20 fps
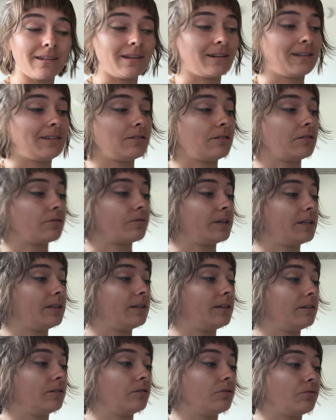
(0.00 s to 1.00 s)
that is
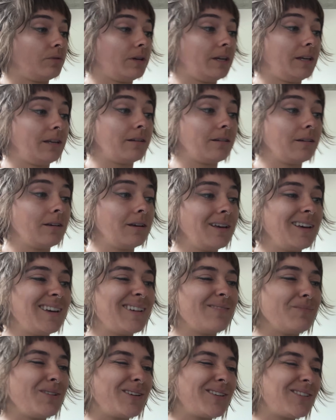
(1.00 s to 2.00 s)
already green
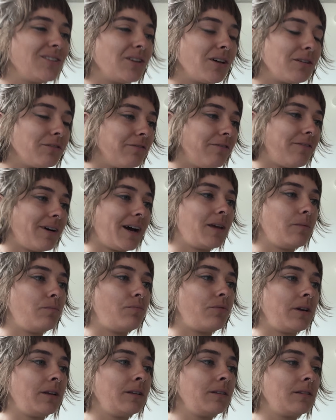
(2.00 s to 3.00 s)
but not
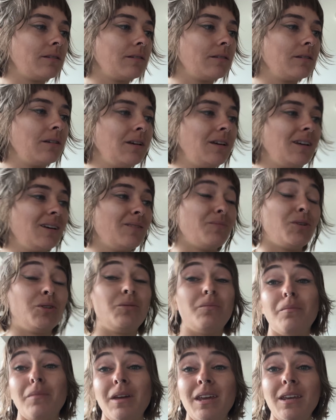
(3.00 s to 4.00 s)
vibrant, but
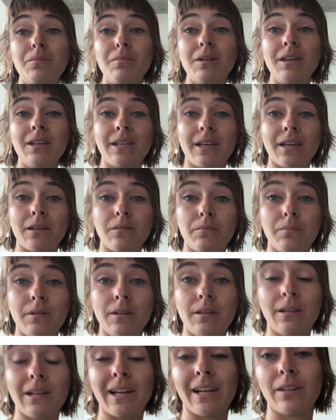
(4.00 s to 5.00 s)
maybe it can
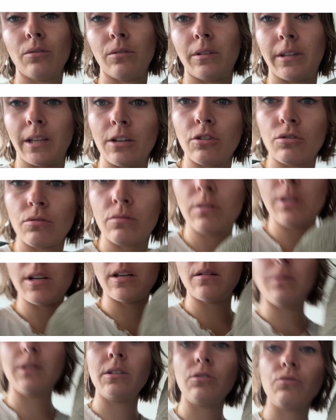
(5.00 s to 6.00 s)
be like the texture
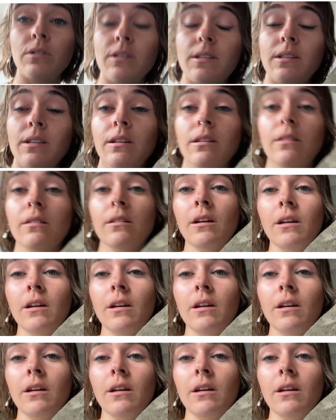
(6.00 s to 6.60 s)
can be interesting,